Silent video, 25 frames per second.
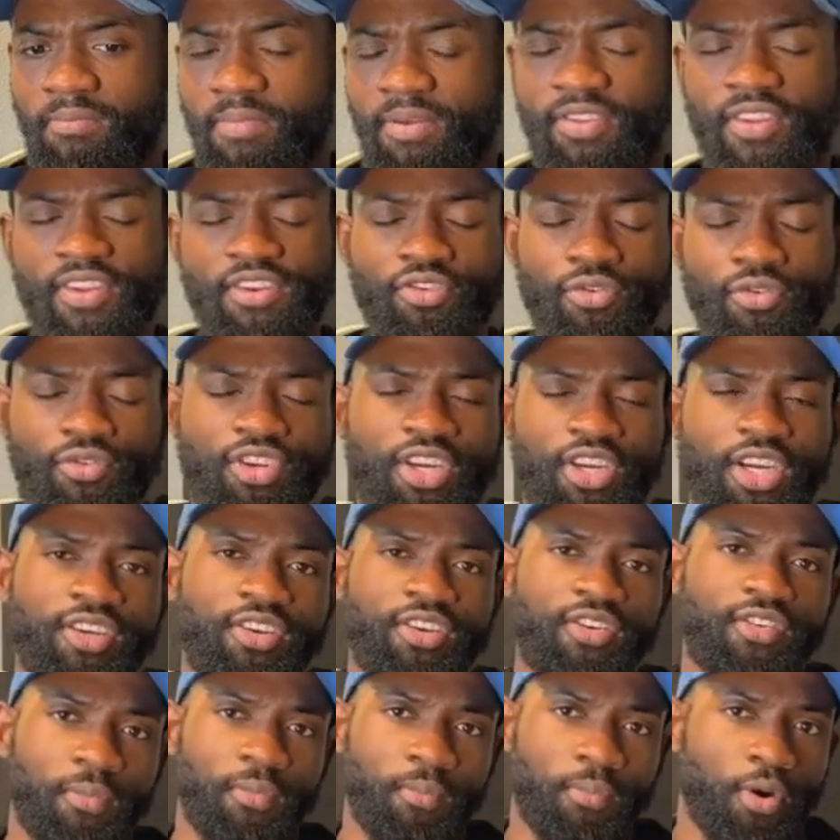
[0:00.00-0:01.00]
potential
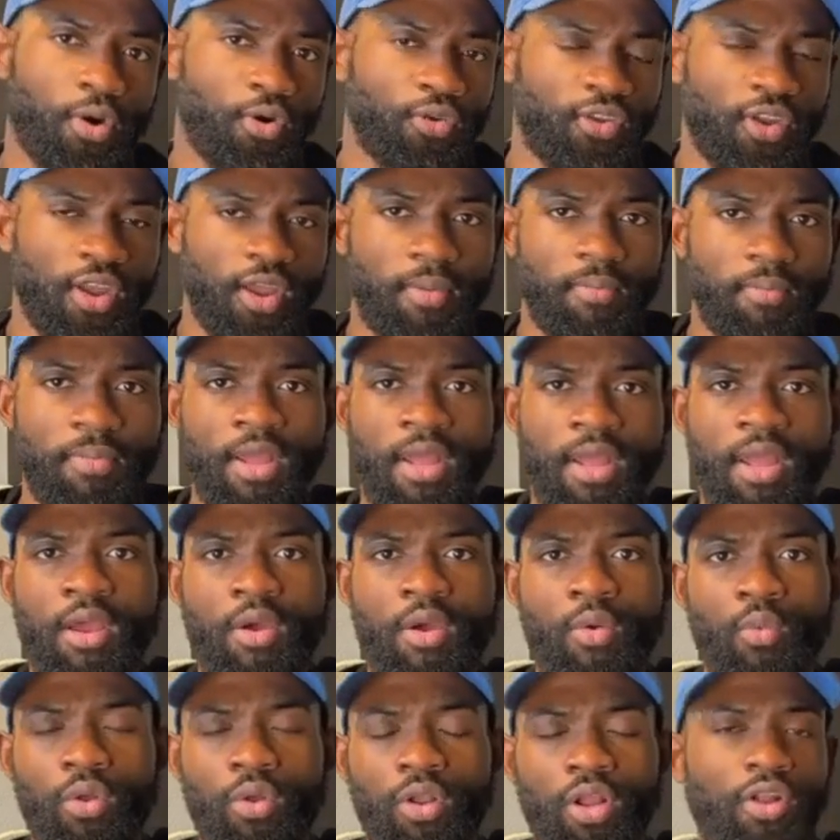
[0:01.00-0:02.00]
changes in pro tem
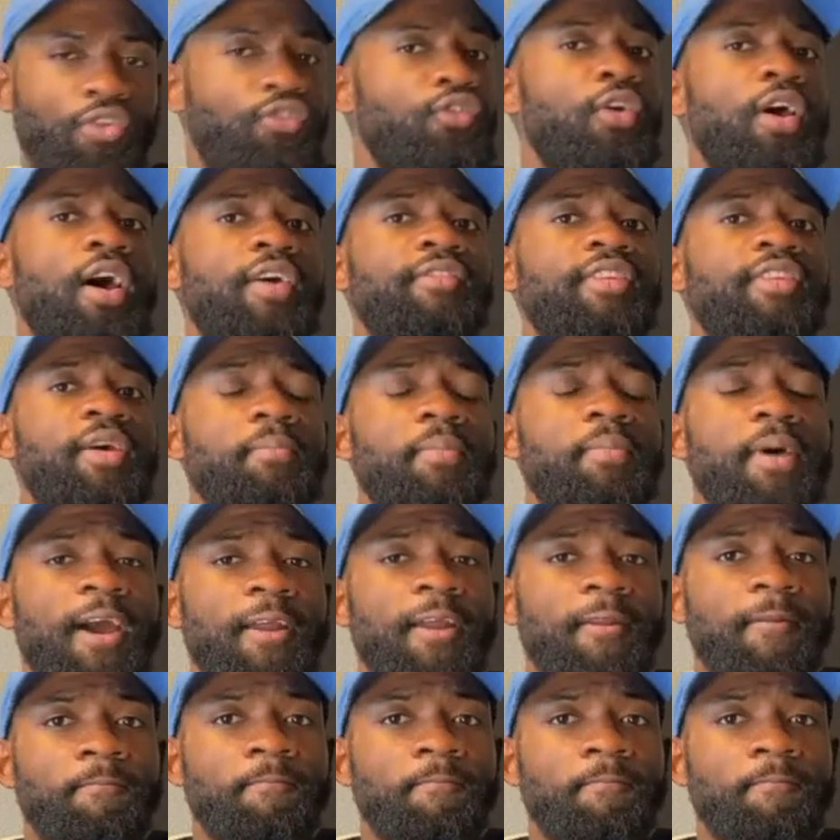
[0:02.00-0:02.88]
will also have an impact.